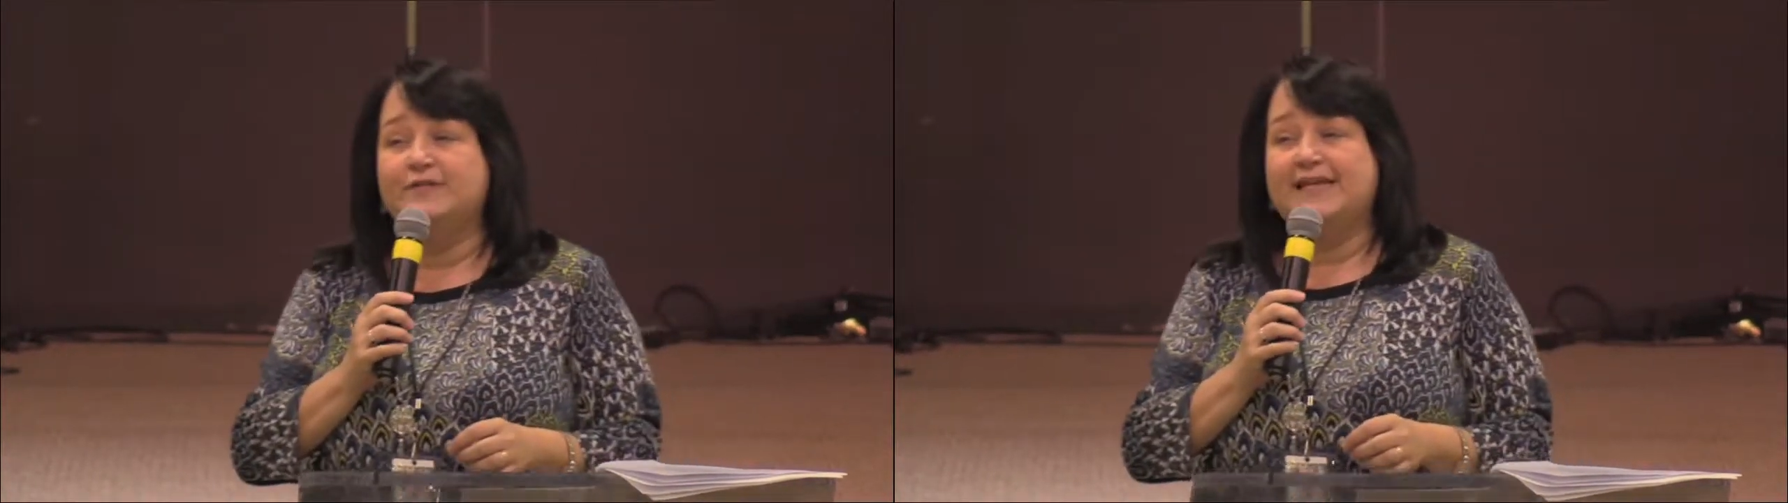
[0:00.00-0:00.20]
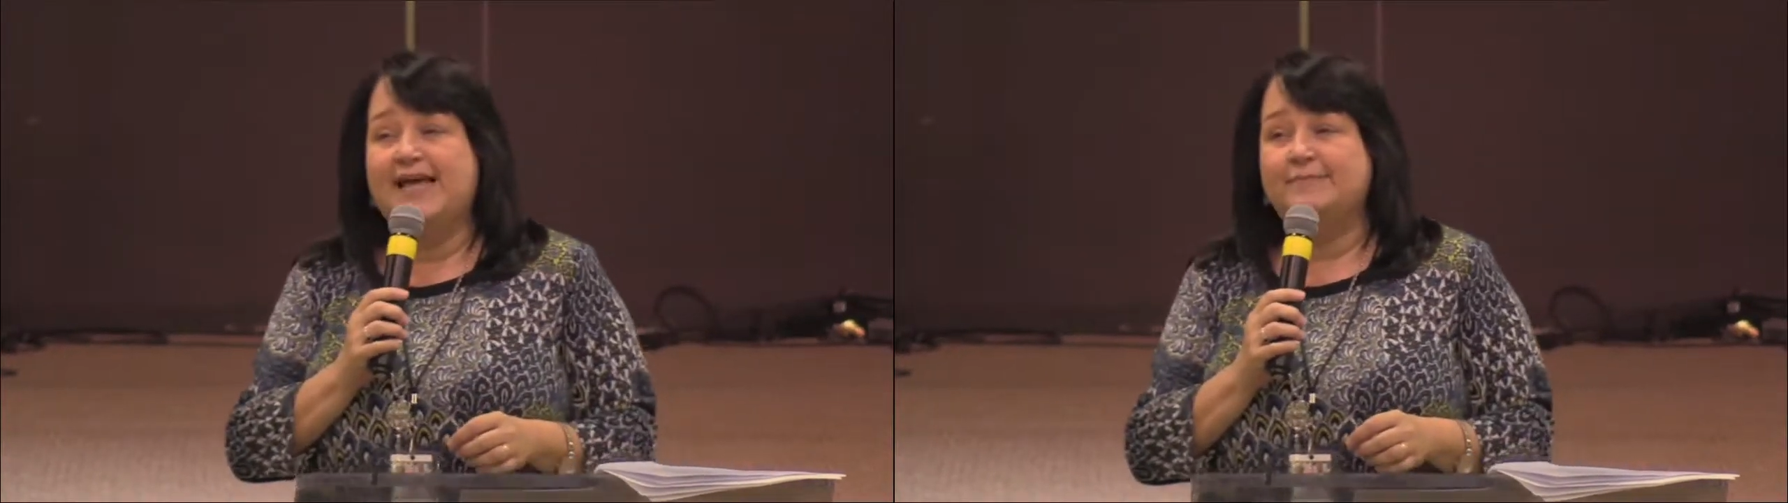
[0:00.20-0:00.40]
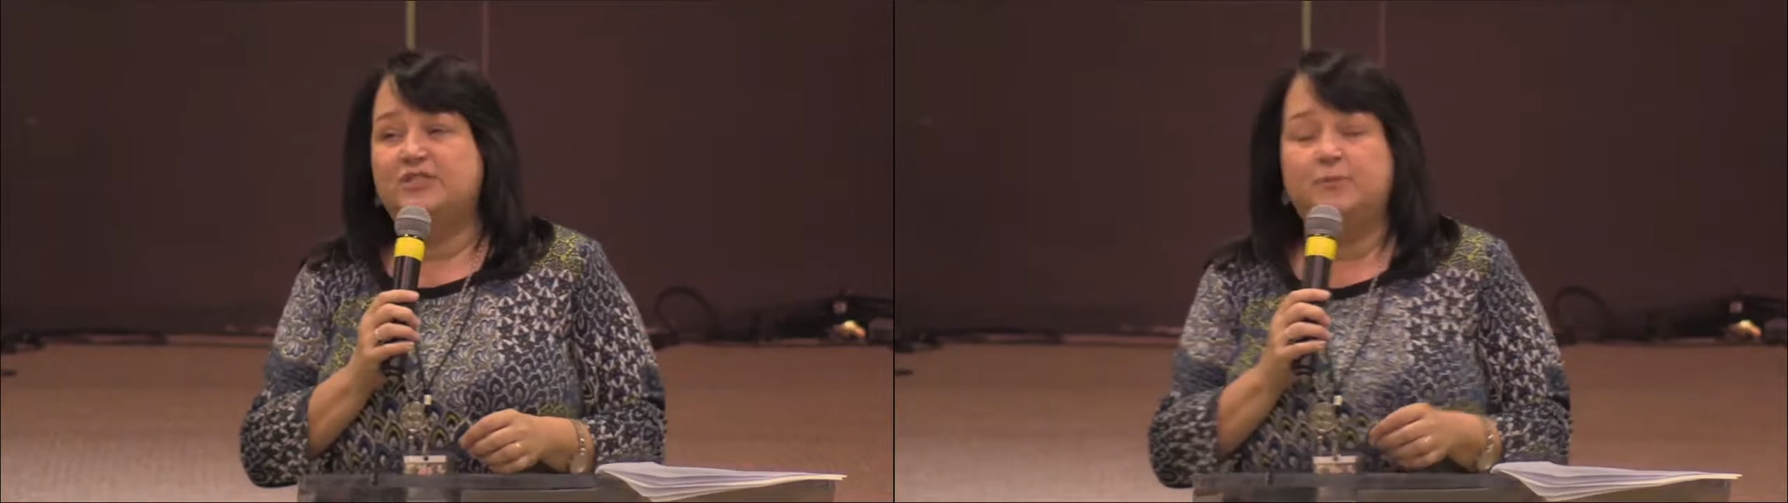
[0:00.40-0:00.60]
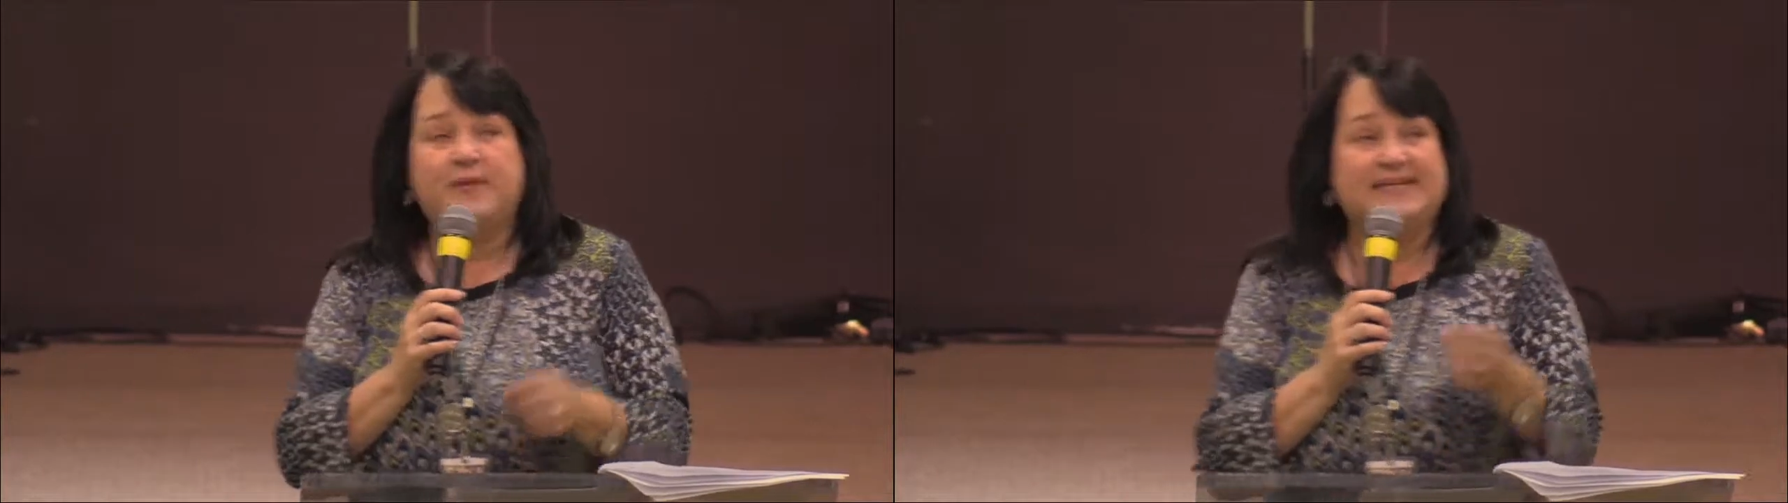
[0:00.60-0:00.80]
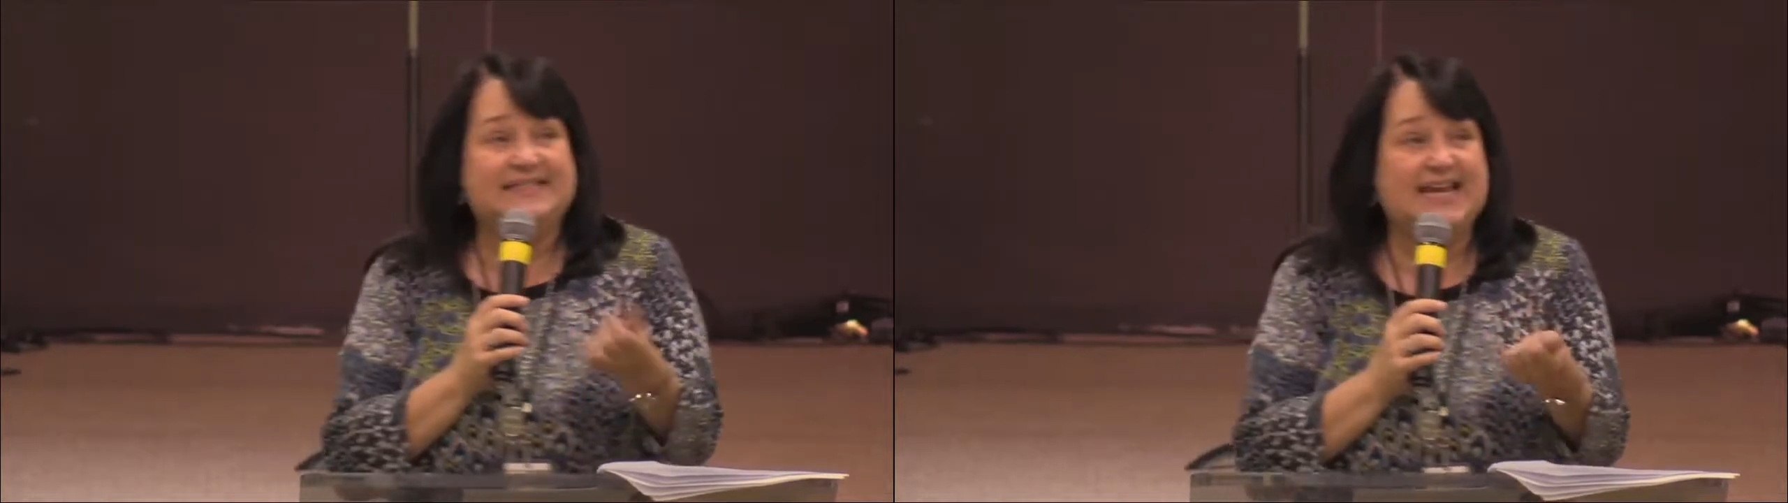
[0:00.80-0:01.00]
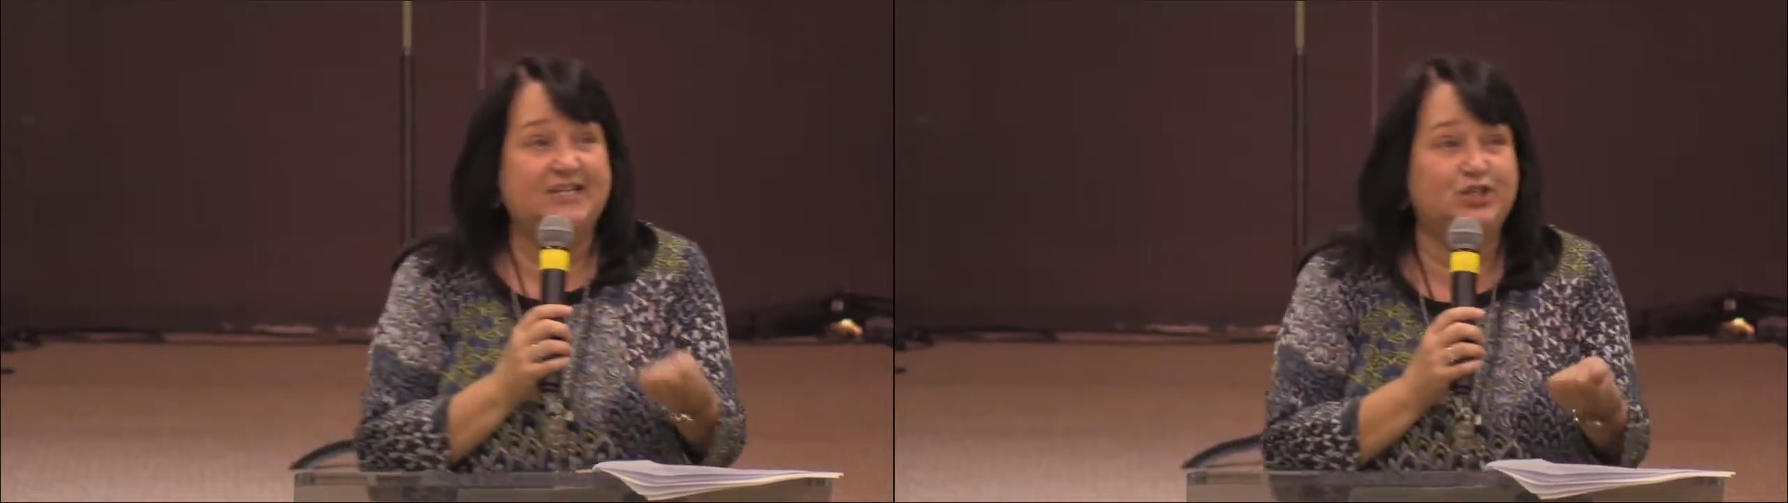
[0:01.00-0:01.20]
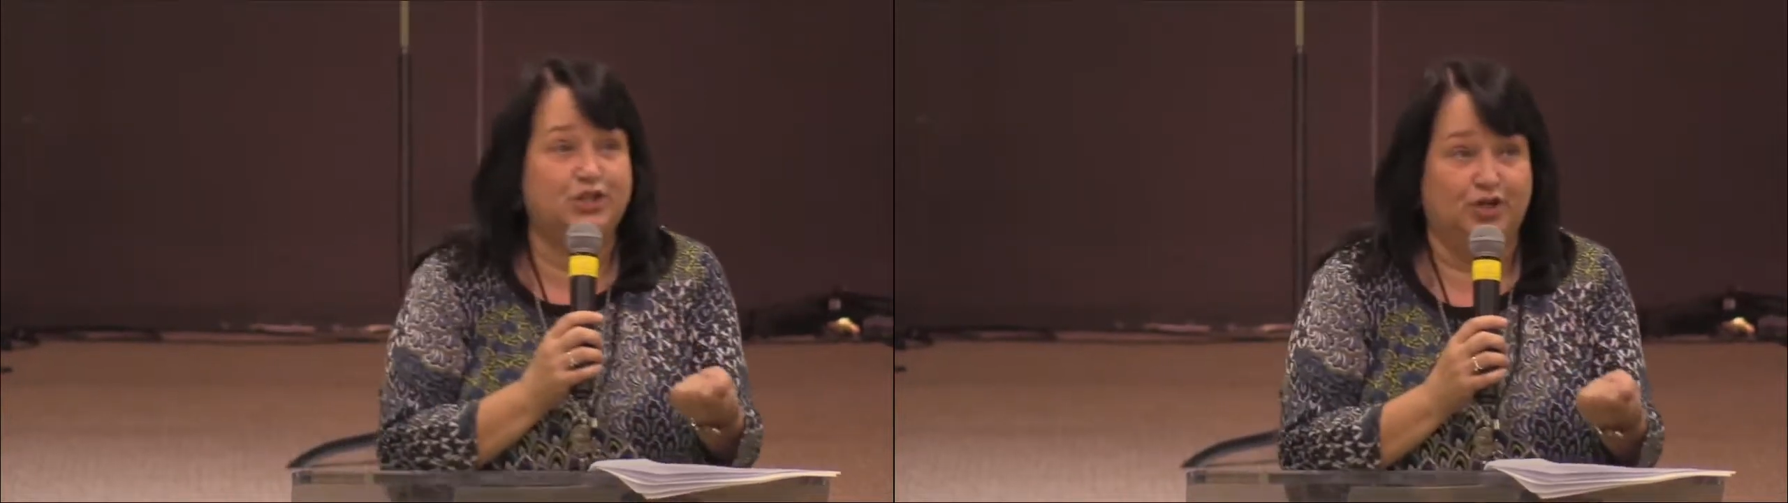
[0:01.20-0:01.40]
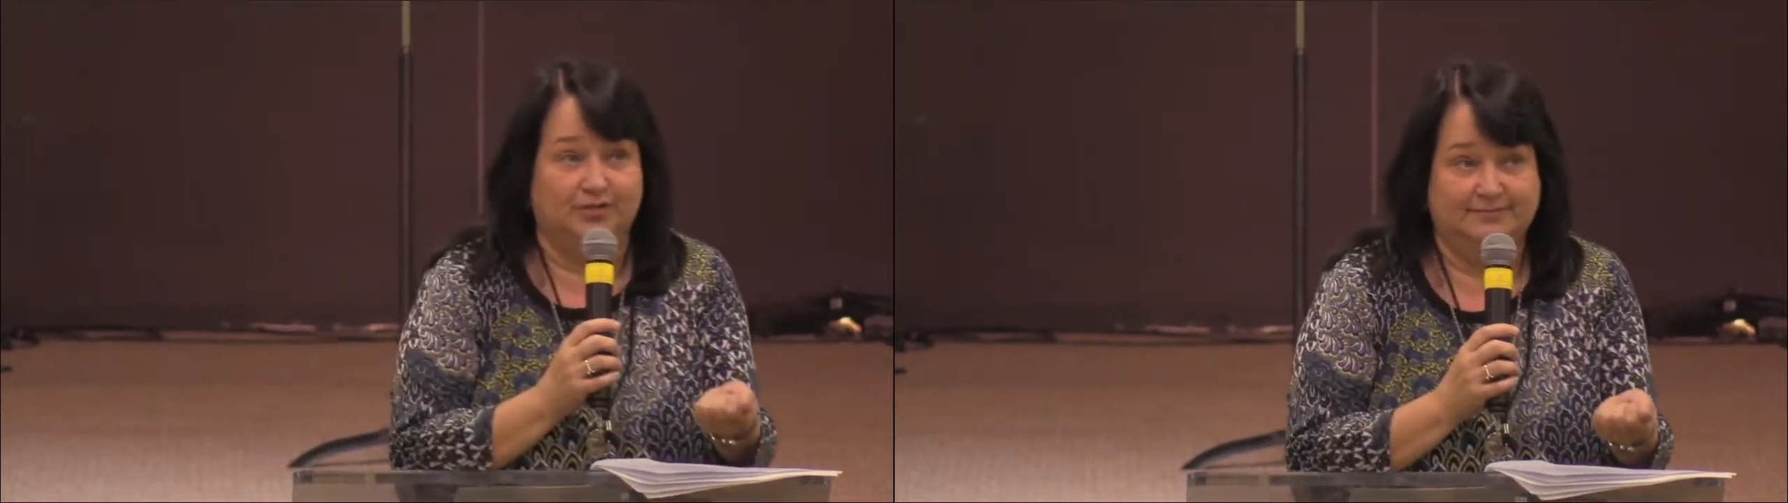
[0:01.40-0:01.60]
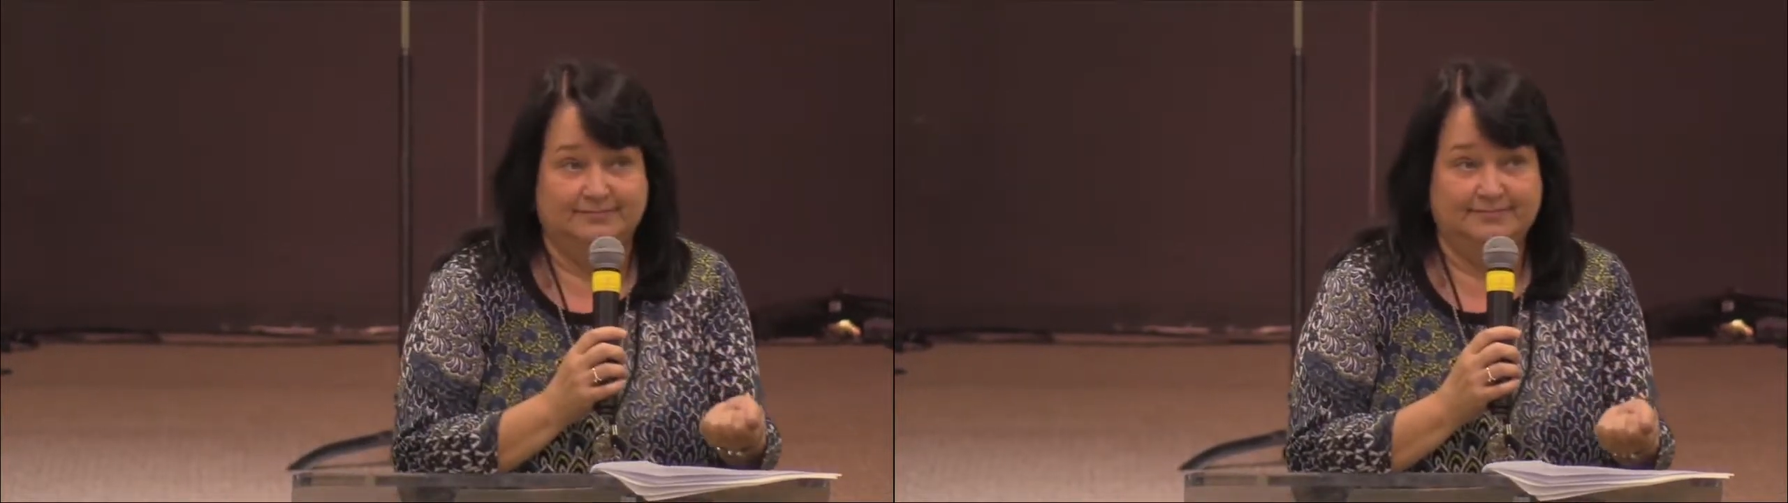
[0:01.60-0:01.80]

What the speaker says: times to be intentional.